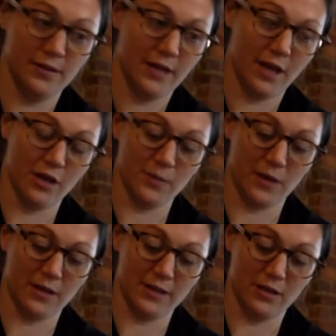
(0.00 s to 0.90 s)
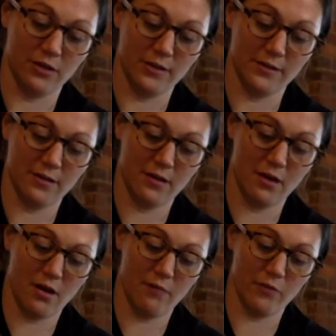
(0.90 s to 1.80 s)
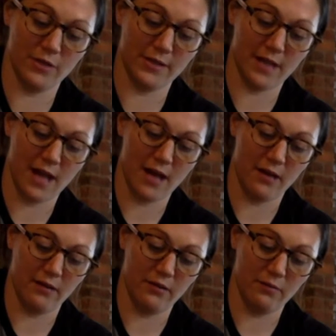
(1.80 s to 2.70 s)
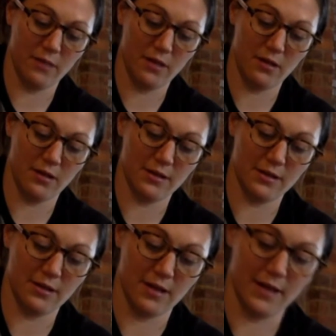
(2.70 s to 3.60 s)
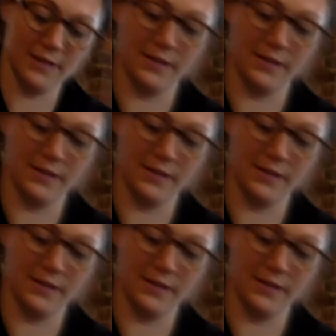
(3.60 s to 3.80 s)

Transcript: hairspray containers. We're just going to add a little bit into the glass.